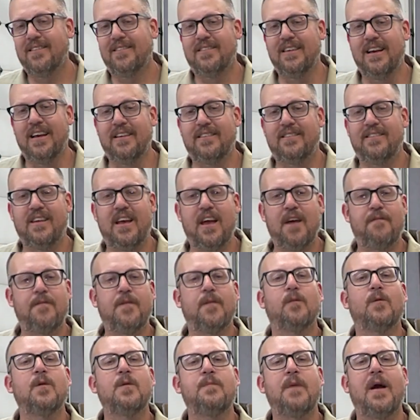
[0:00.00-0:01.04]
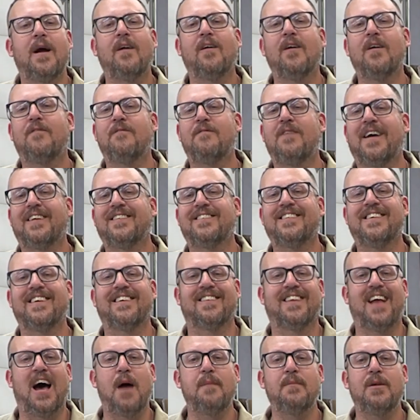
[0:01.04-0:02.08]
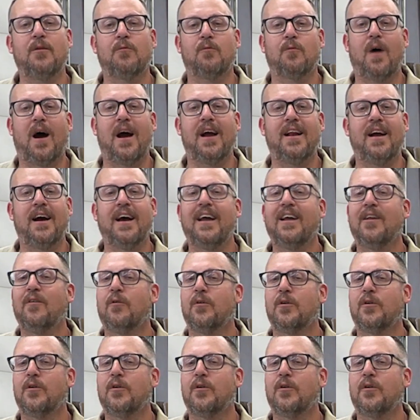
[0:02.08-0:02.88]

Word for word: is this, if your repair affects the alignment, ride height,